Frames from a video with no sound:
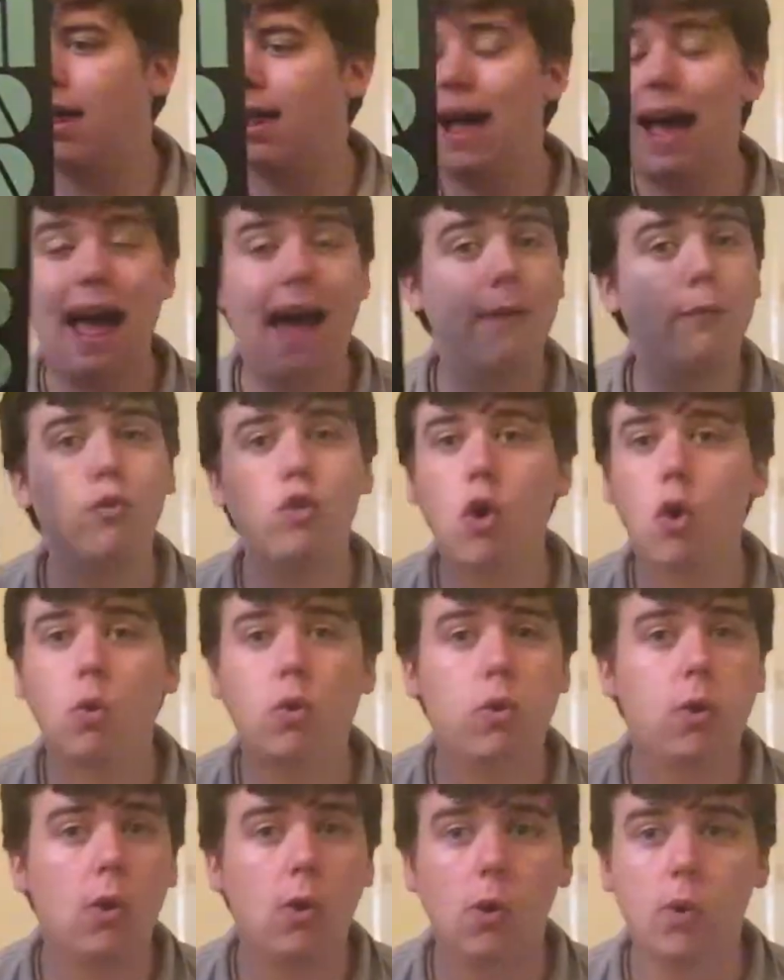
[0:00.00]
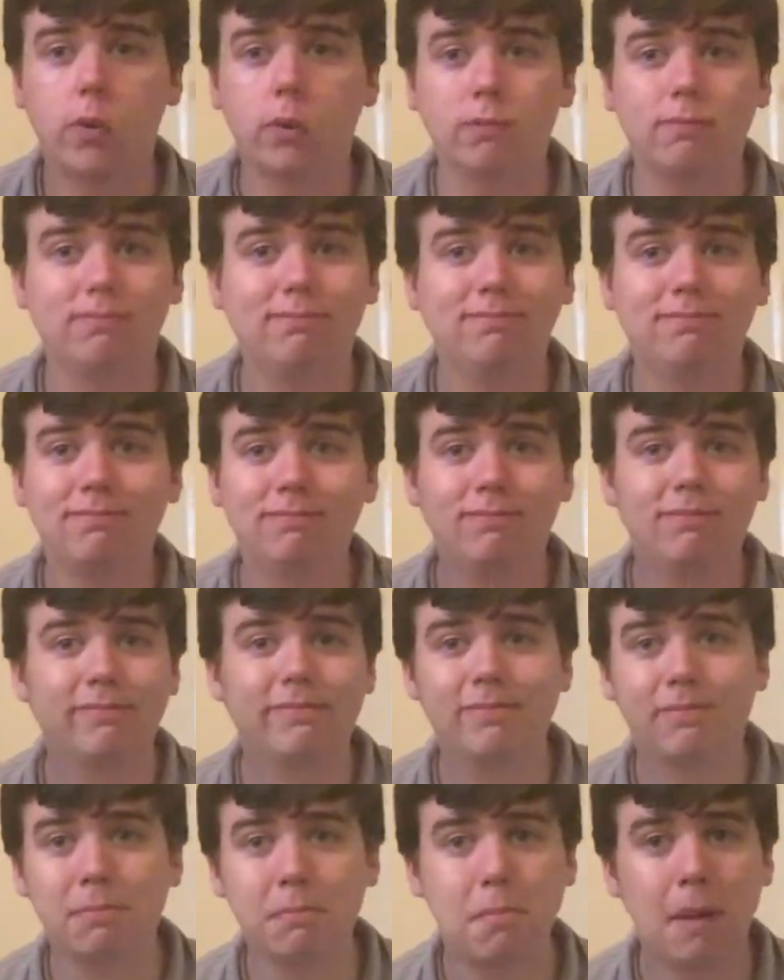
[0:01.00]
have no clue
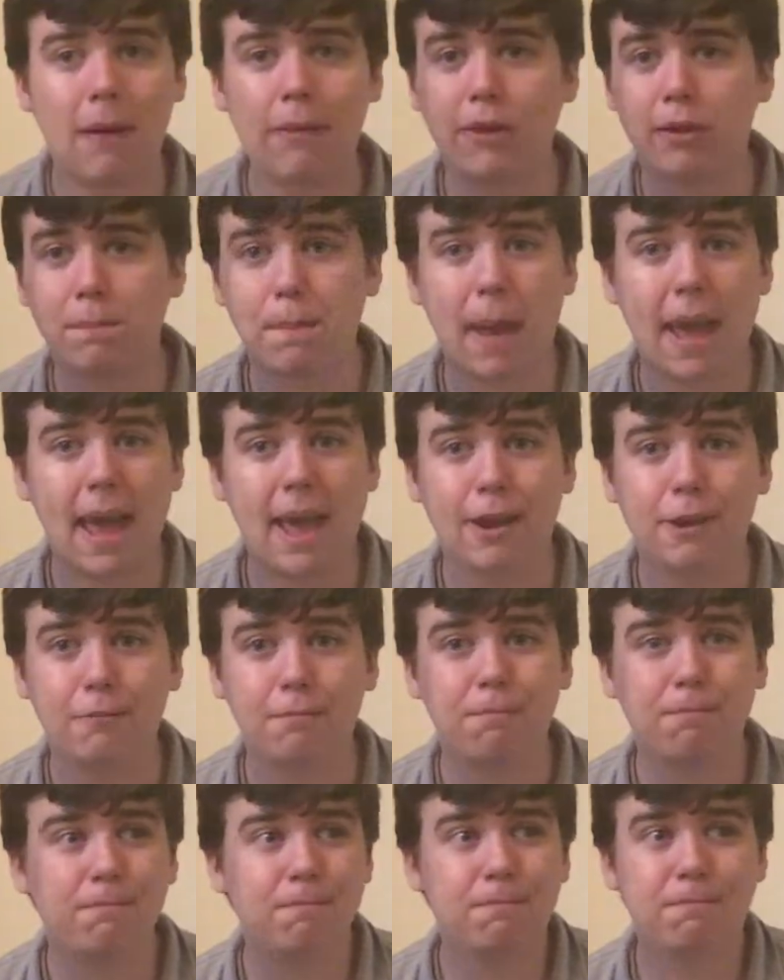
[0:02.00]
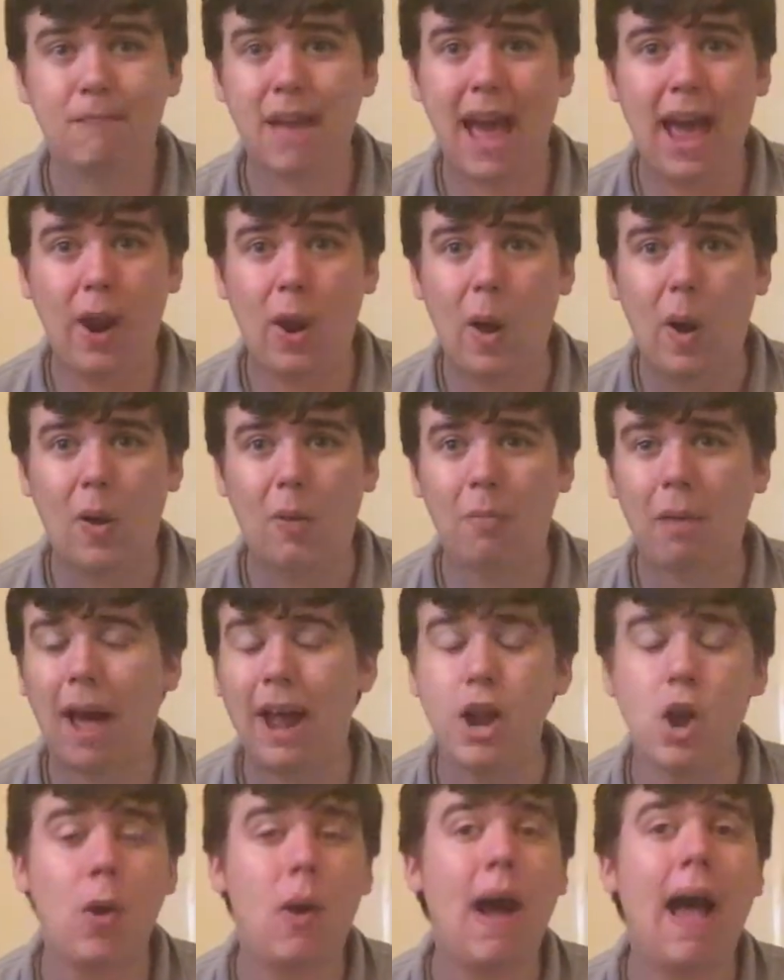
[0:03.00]
about this band at all.
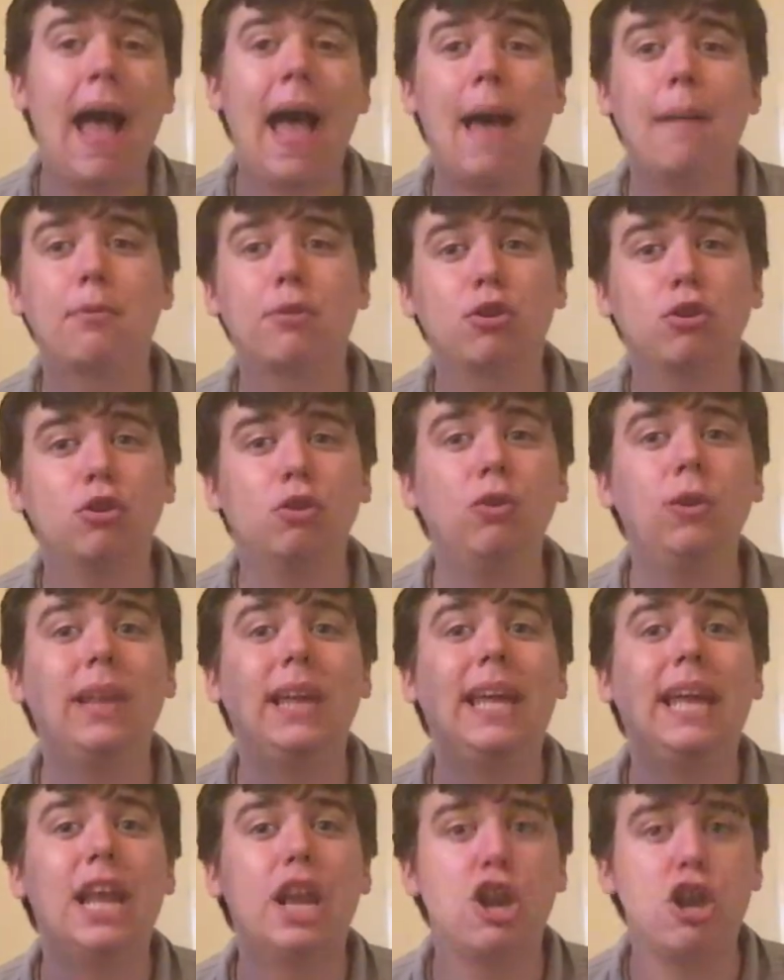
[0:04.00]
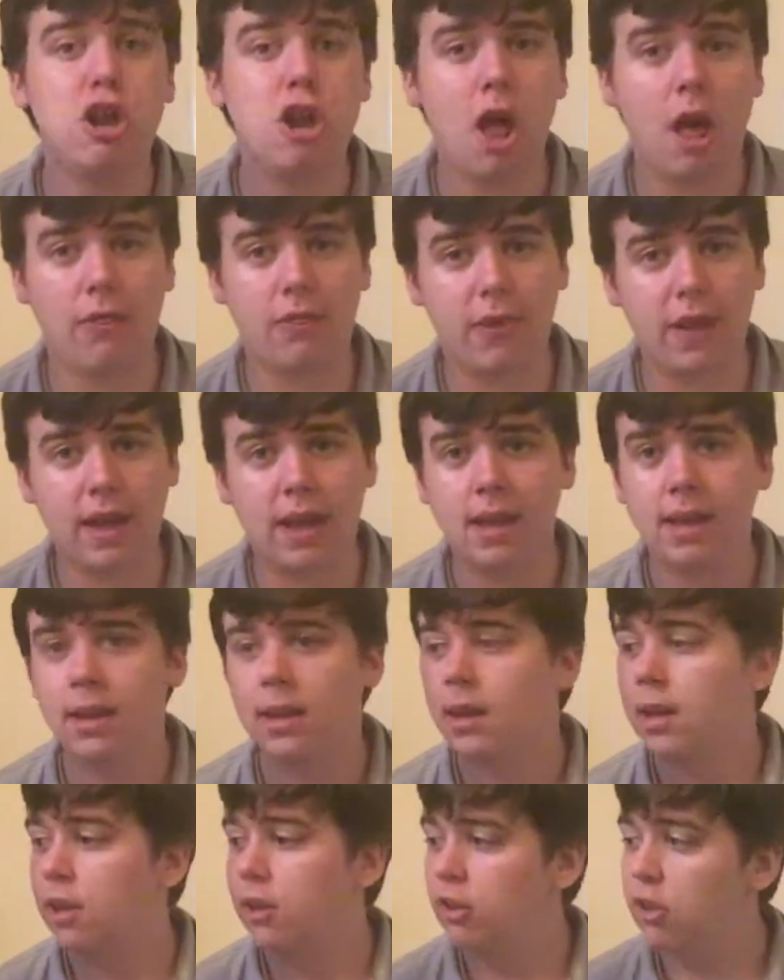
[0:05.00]
I know absolutely nothing.
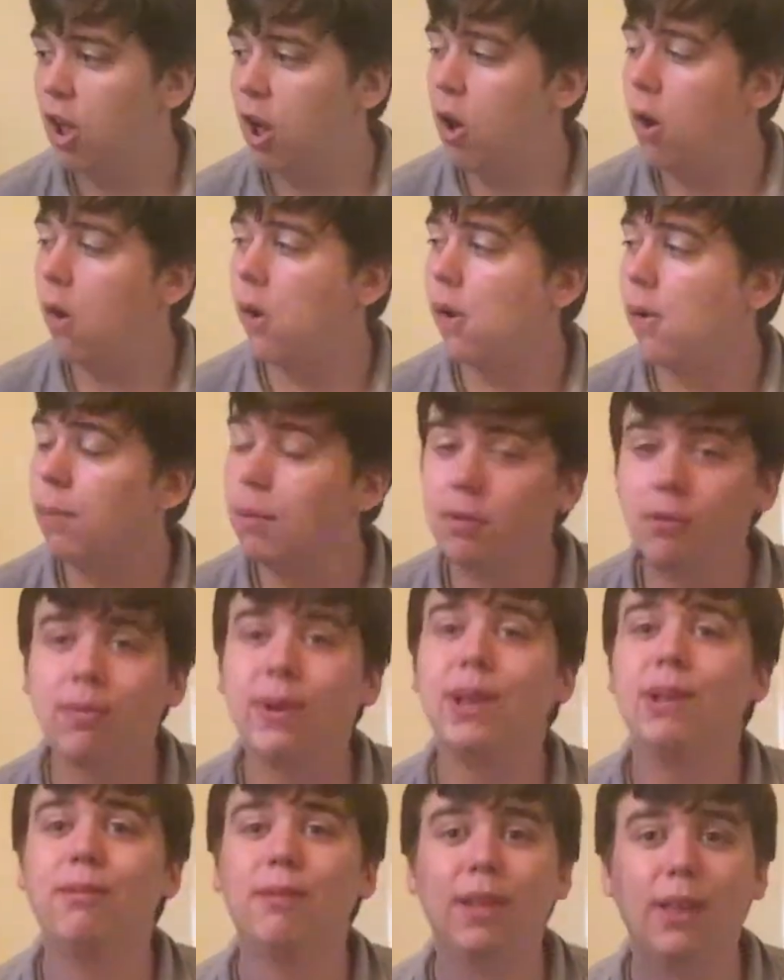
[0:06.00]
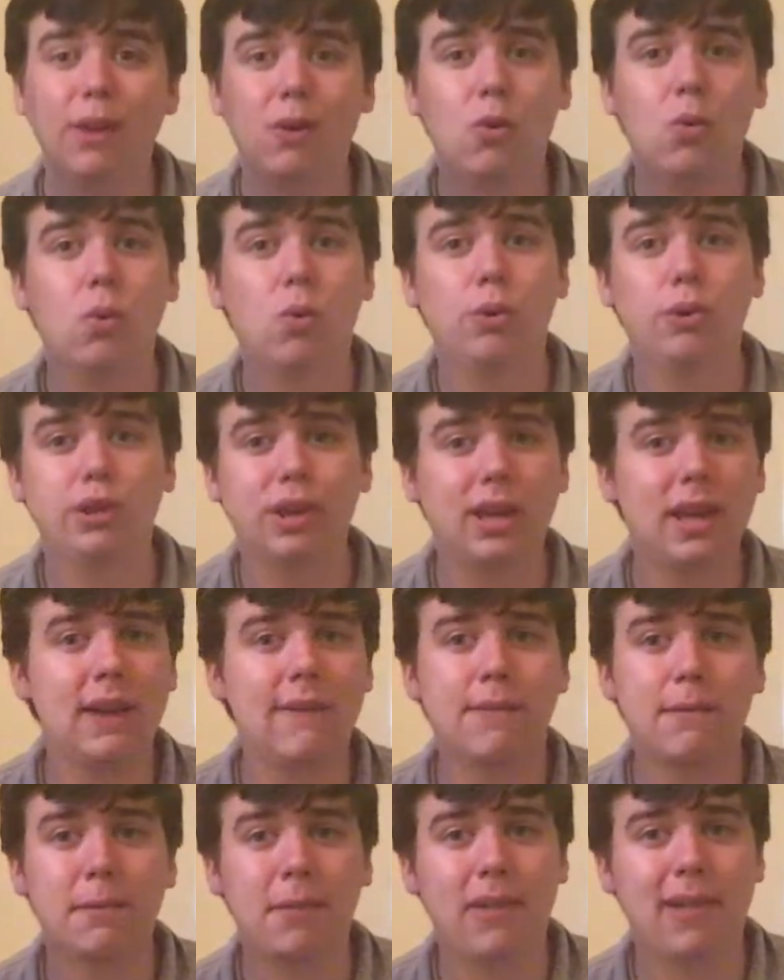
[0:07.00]
So, it'll be really, really cool to
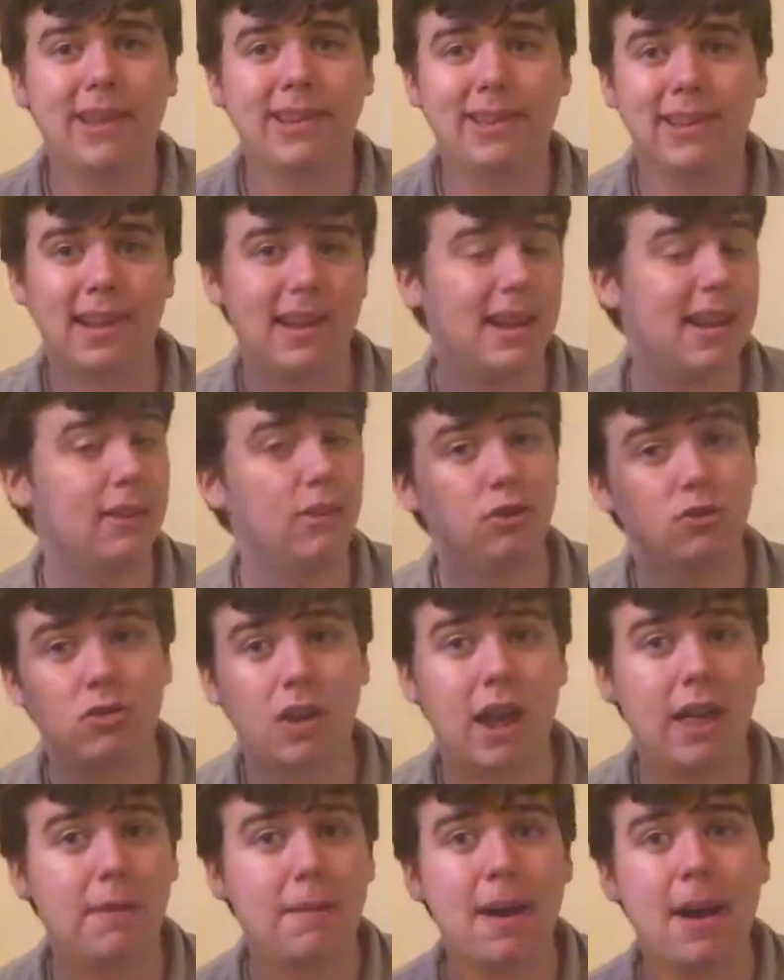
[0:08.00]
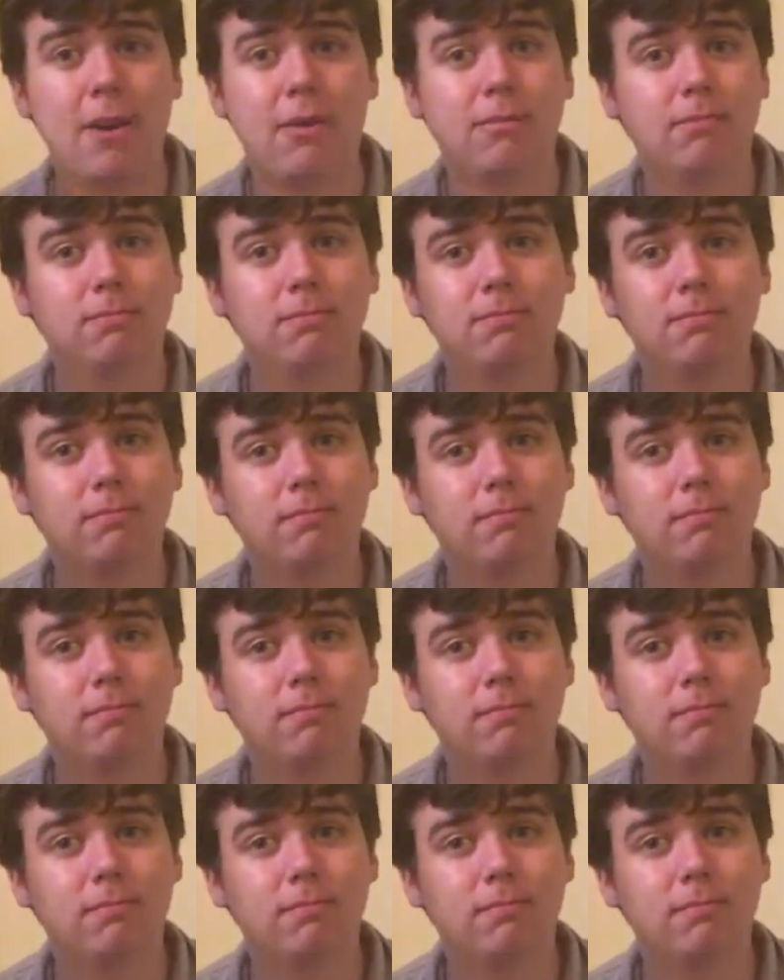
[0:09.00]
give them a listen and to try them out.